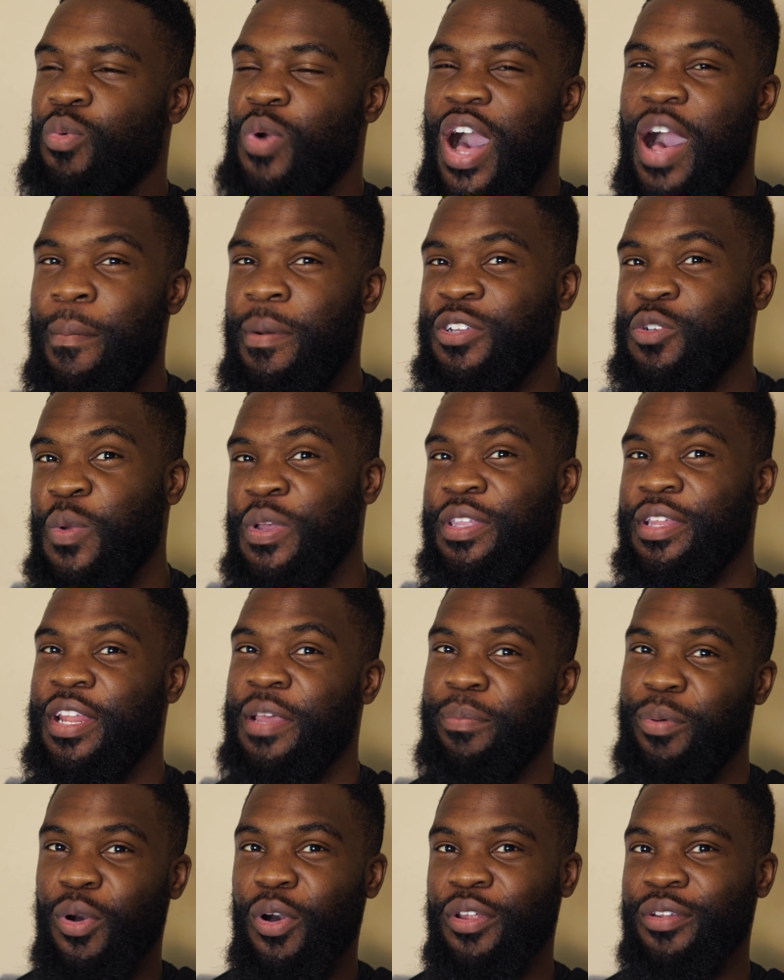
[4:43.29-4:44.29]
How much weight did
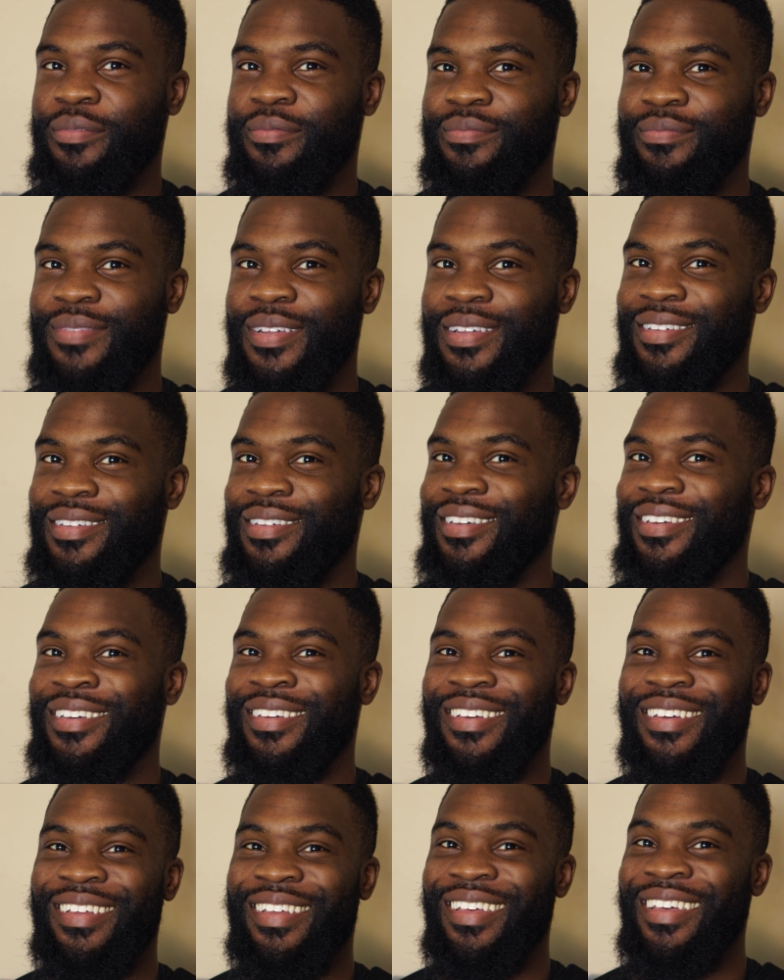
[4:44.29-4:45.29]
they put on?
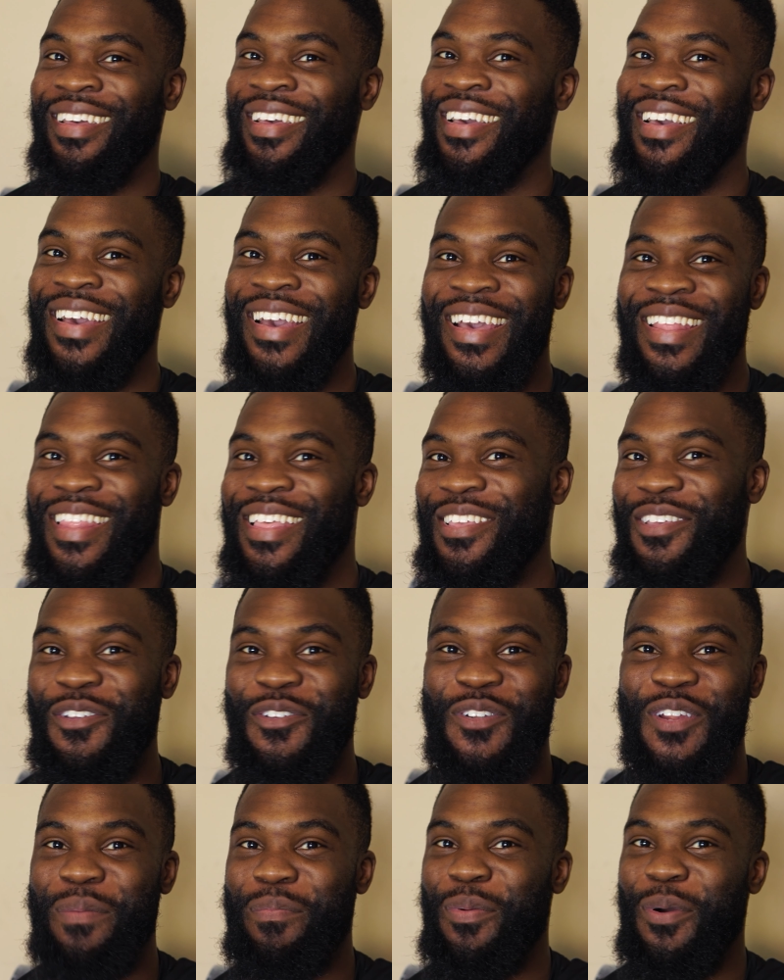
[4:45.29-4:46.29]
They
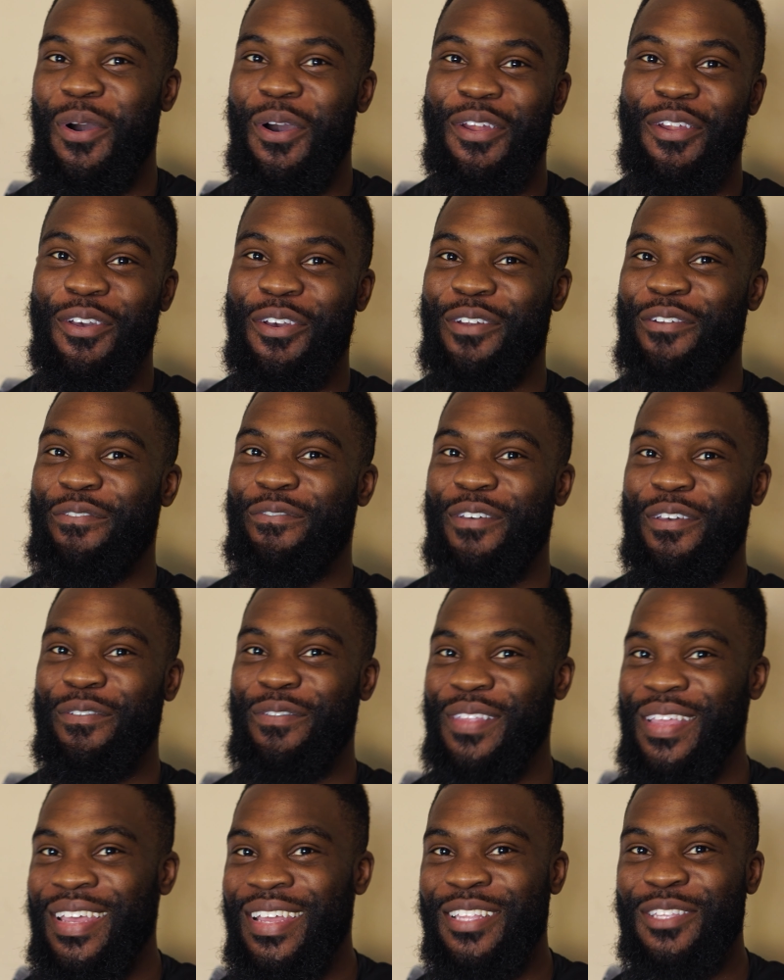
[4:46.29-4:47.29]
usually put on a good
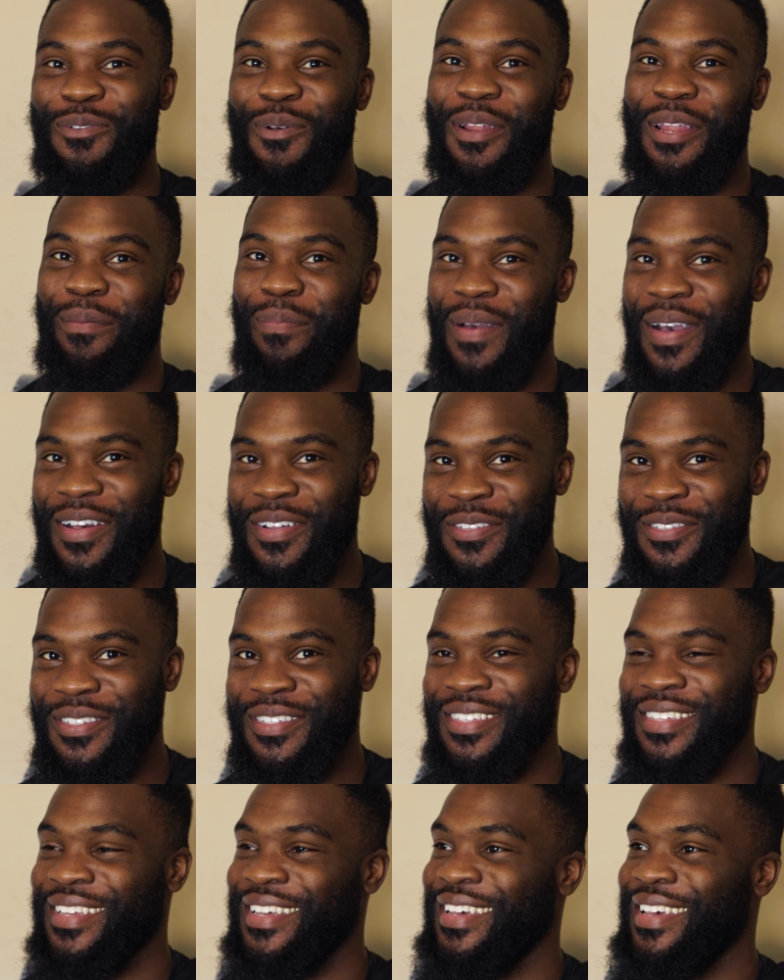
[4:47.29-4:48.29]
fifteen, twenty pounds.
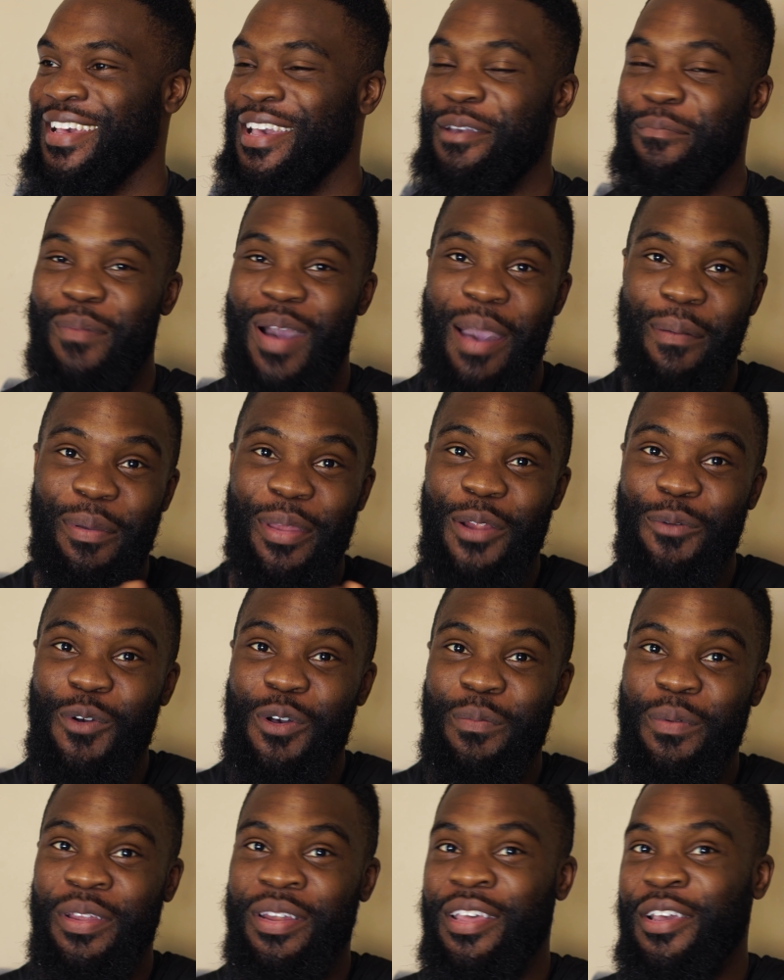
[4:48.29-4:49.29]
It might be the
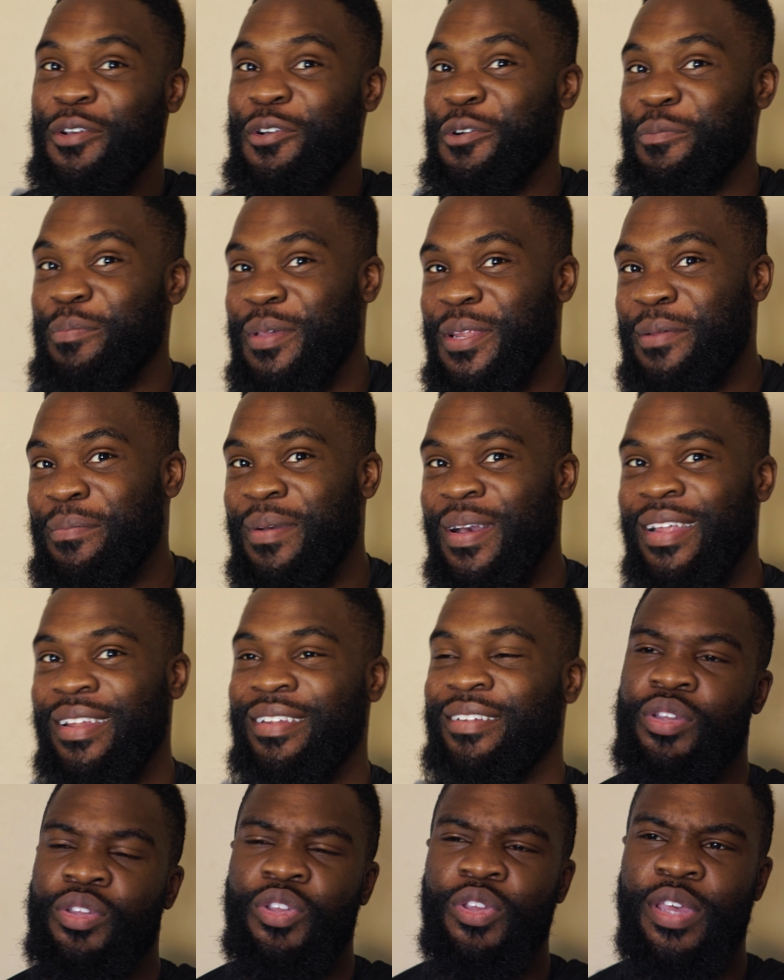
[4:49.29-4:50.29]
woman, it could be the man.
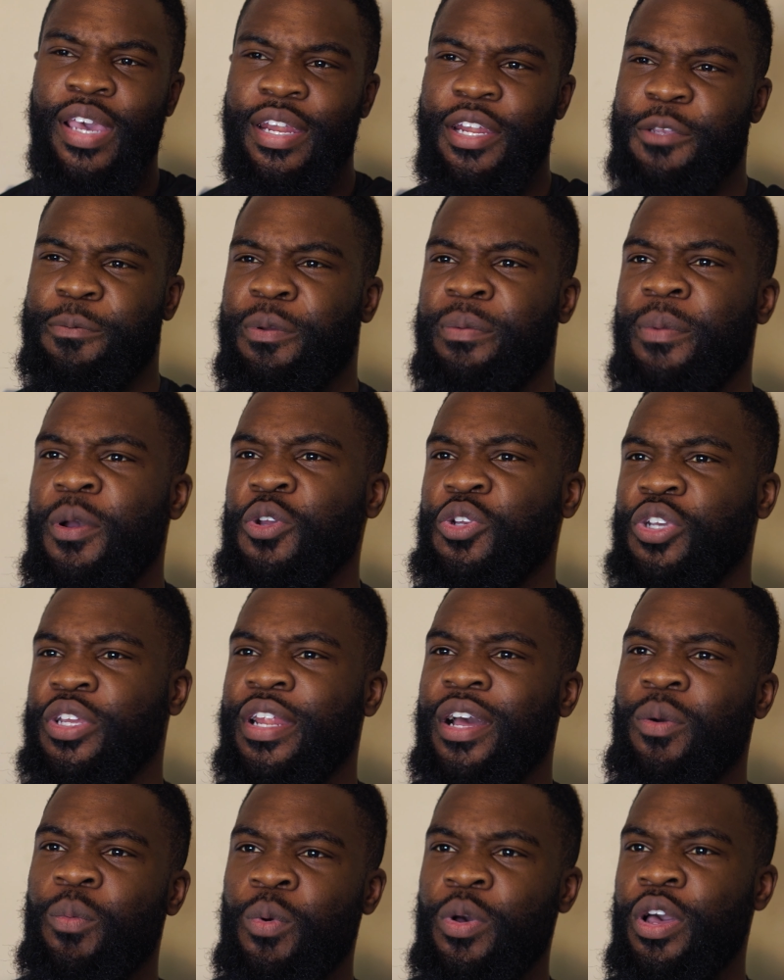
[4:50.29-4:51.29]
You get this promotion
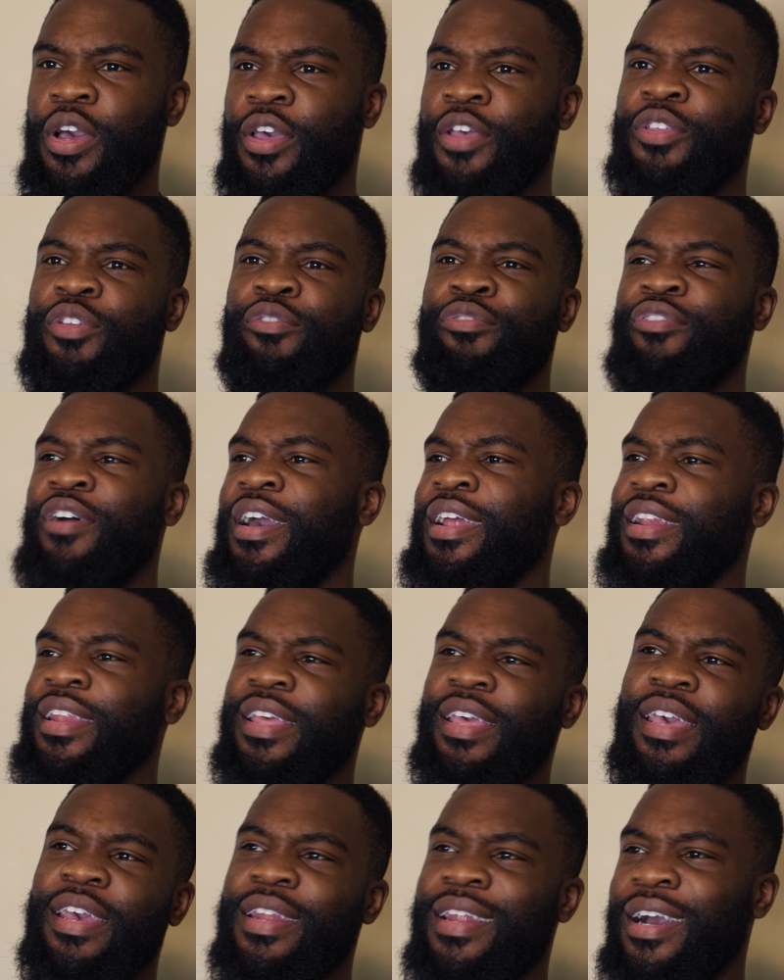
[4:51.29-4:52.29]
at work and you
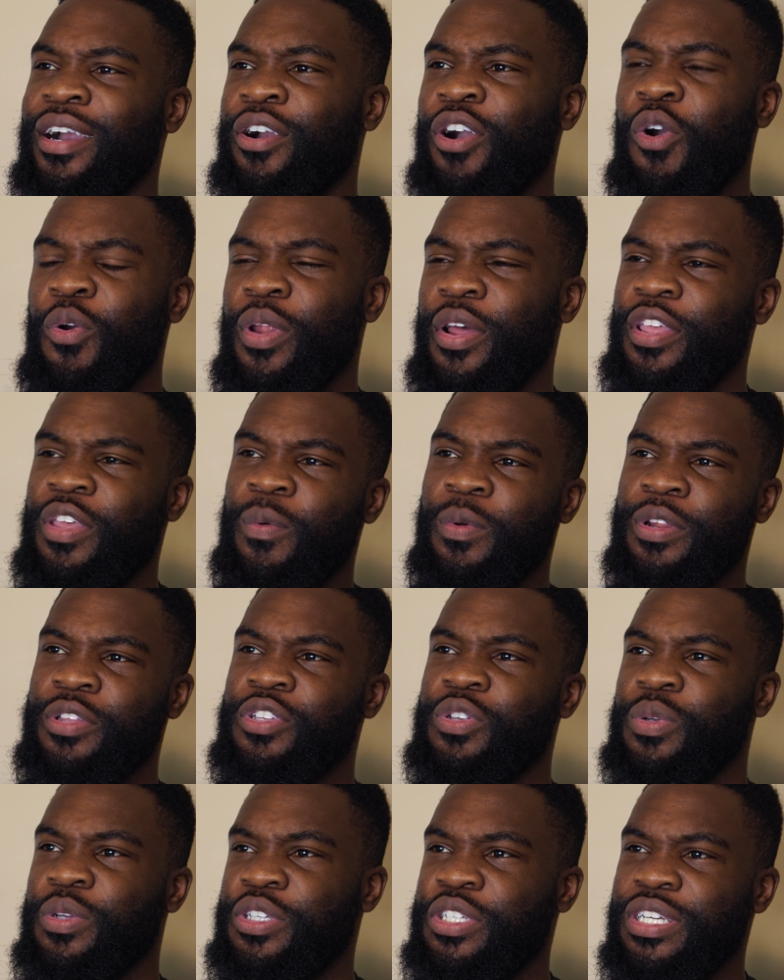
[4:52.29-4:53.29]
finally hit that goal that you wanted
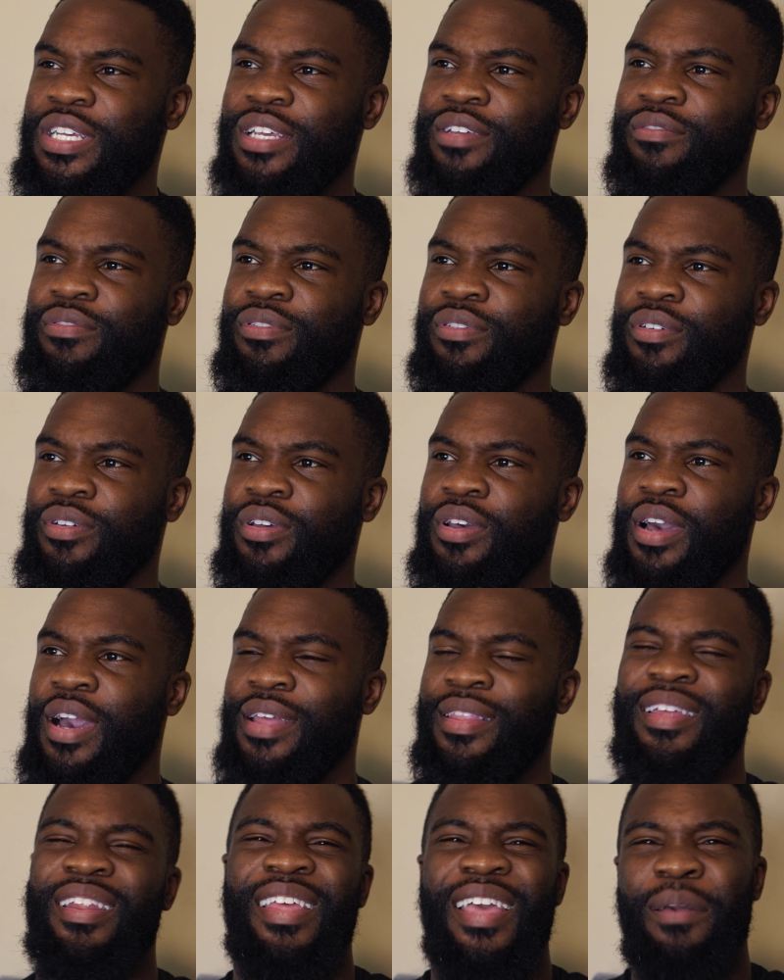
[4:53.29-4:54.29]
to achieve.
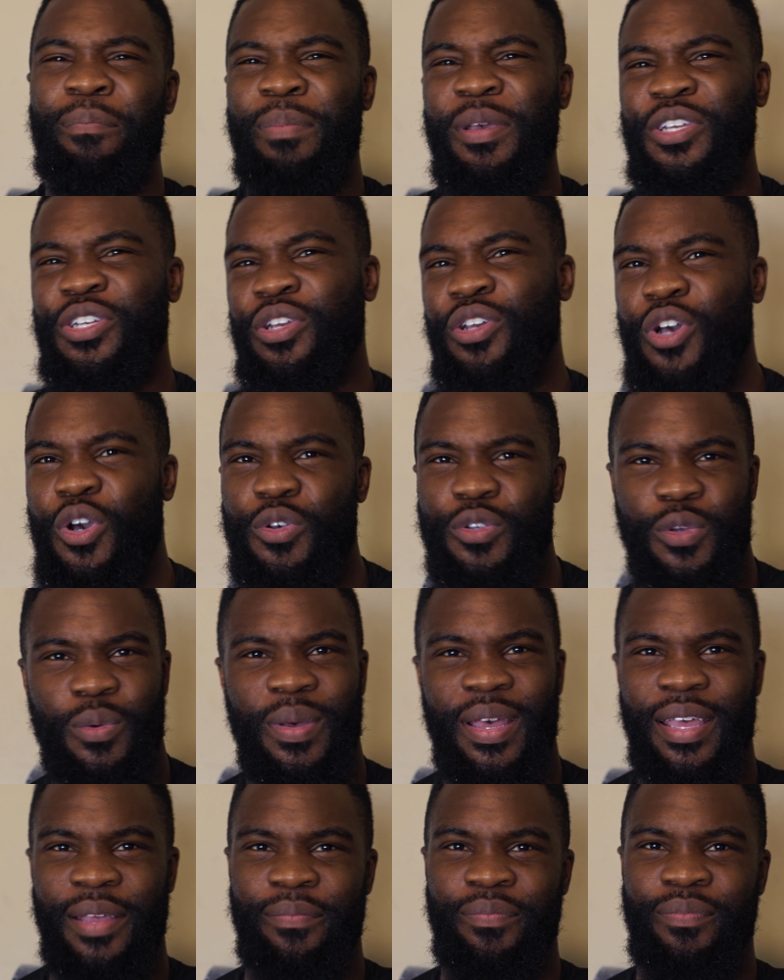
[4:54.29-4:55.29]
And then the ambition goes away.